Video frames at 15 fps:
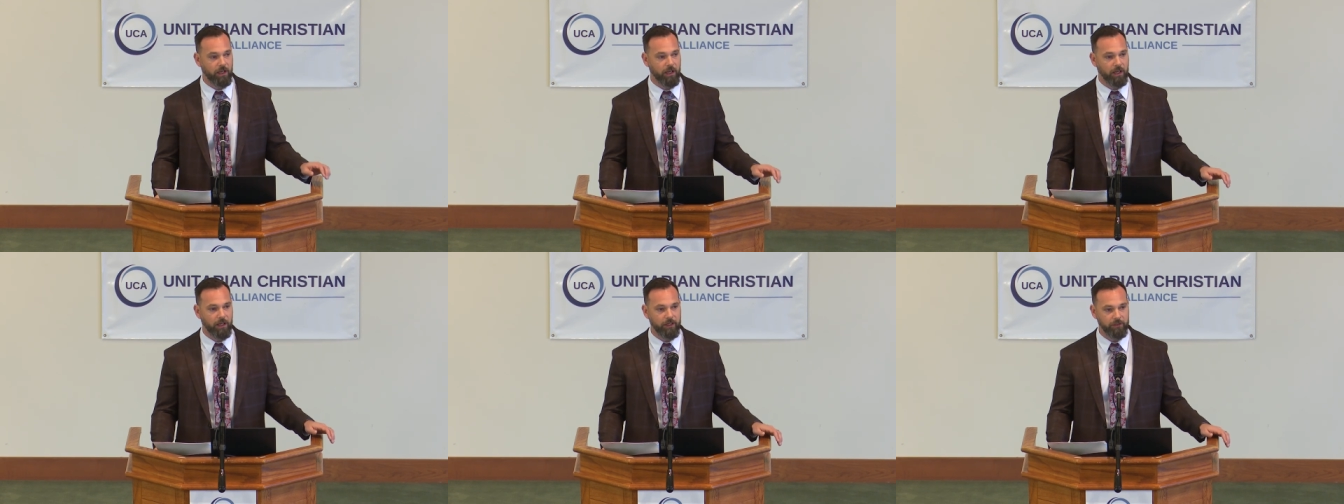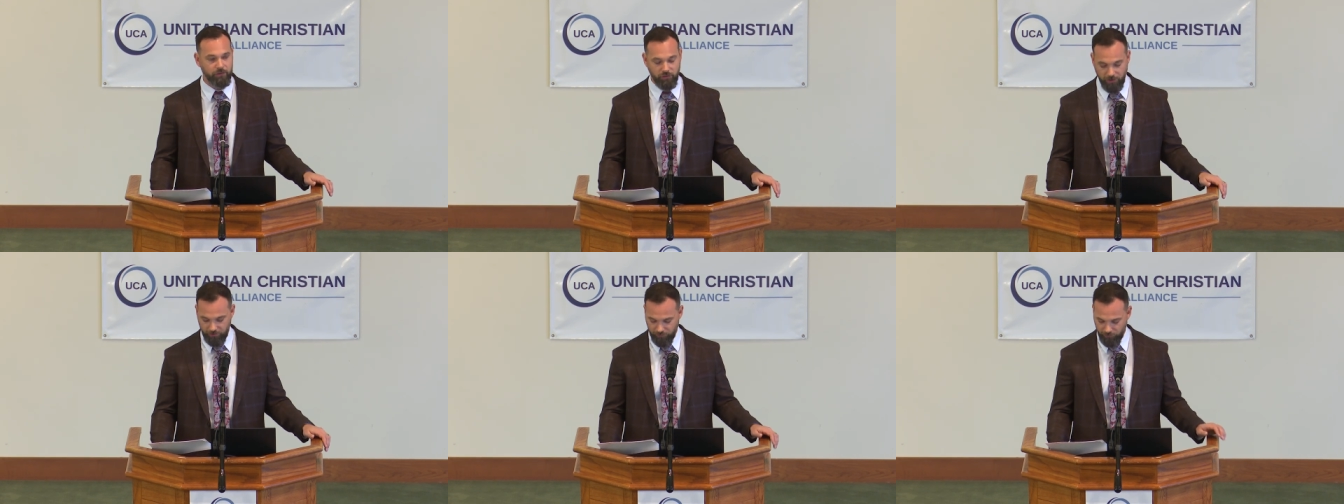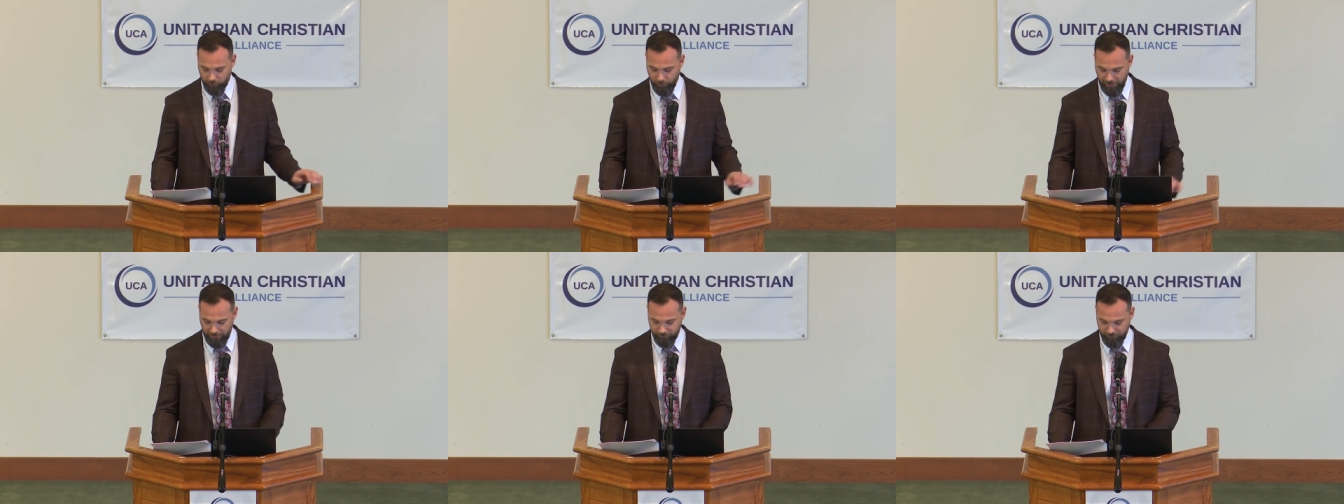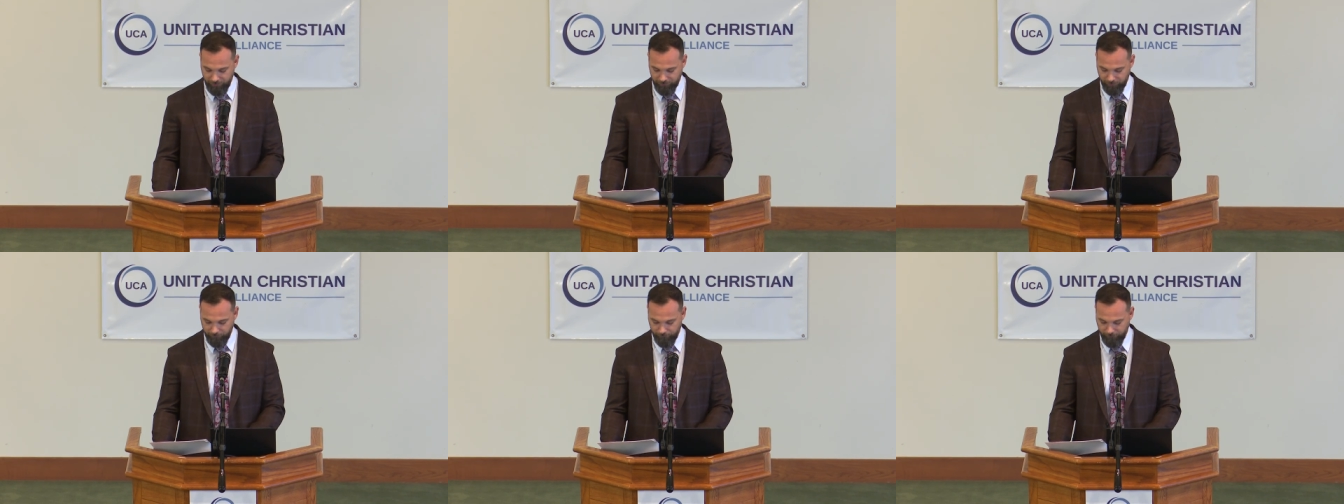on Jesus'
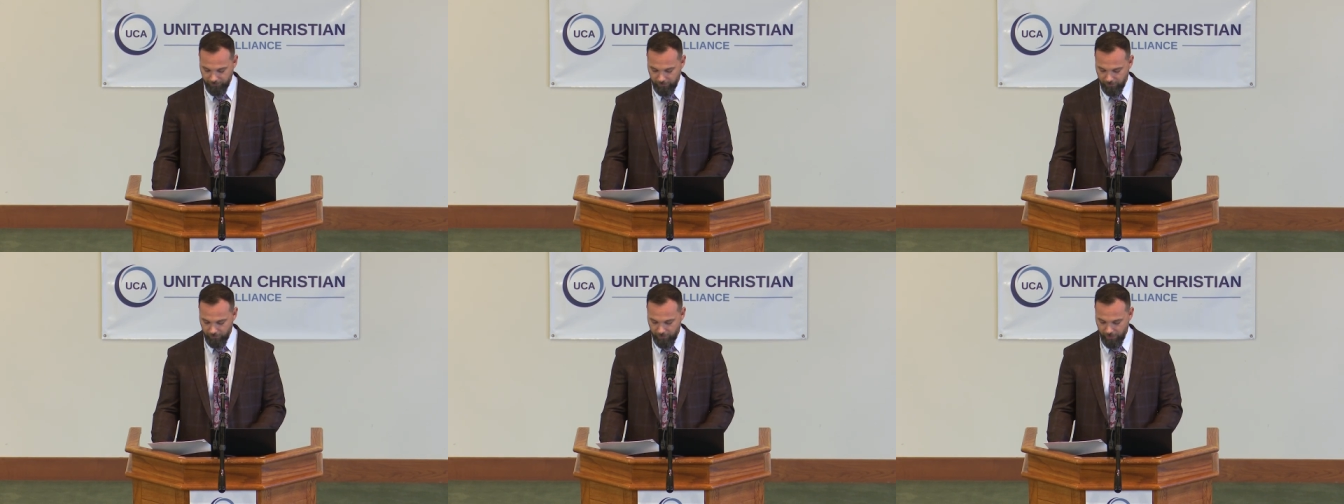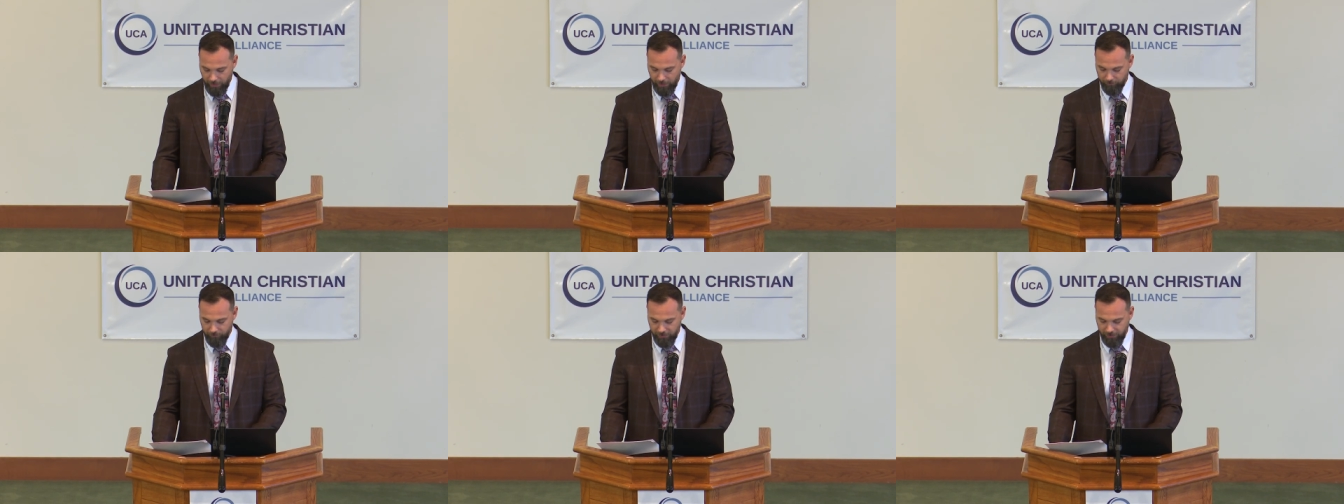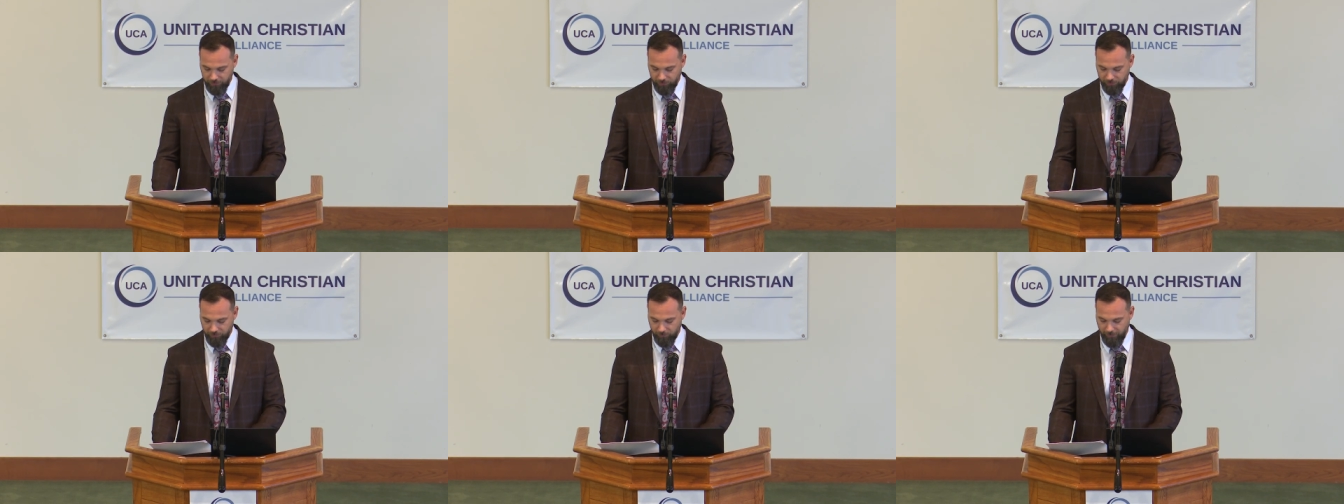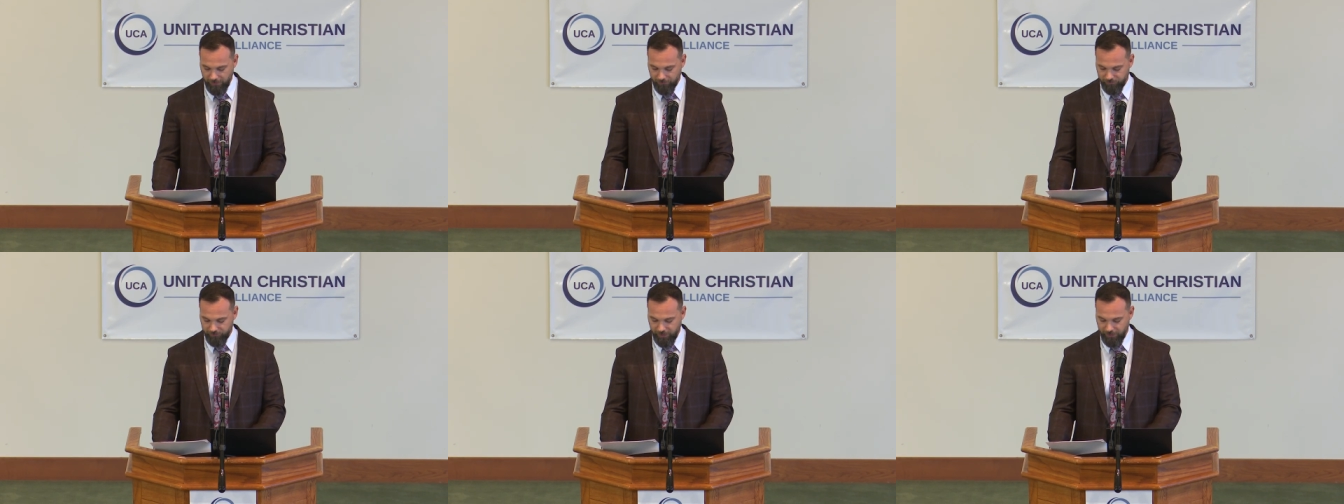baptism, admonitions
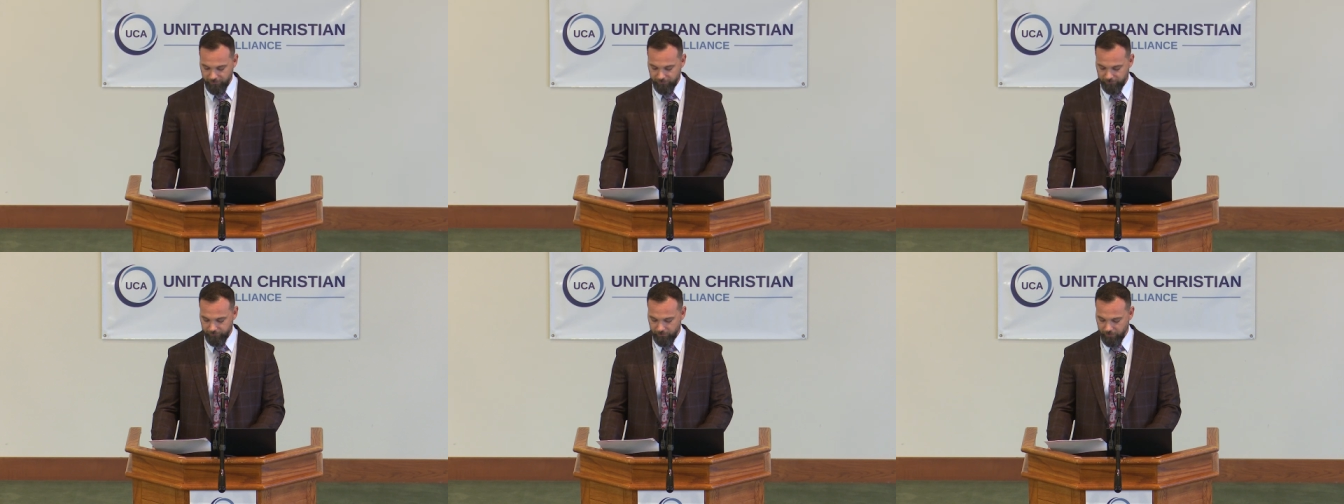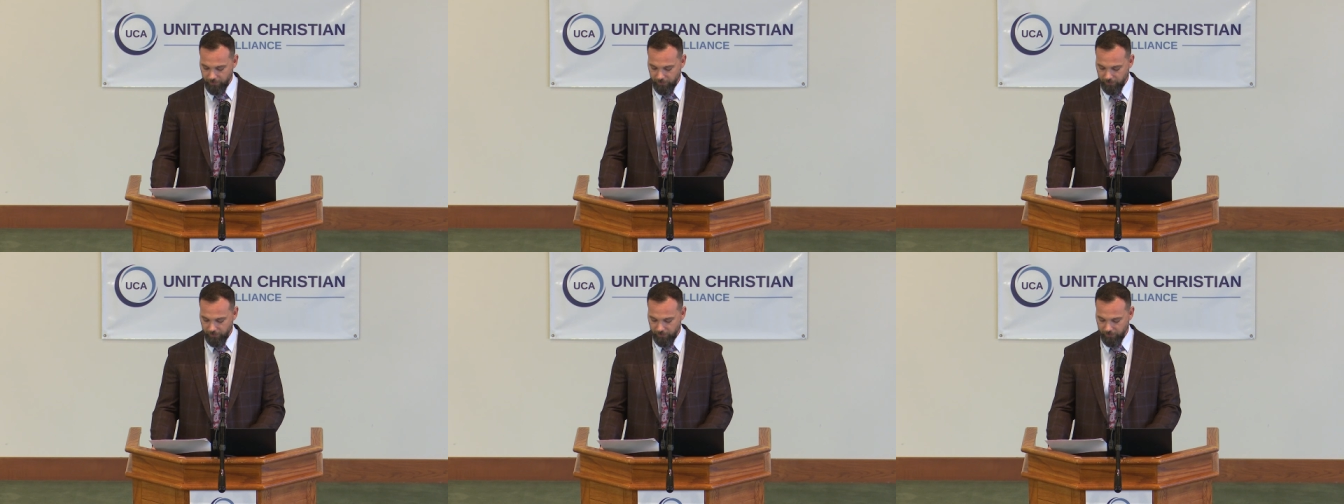about Satan,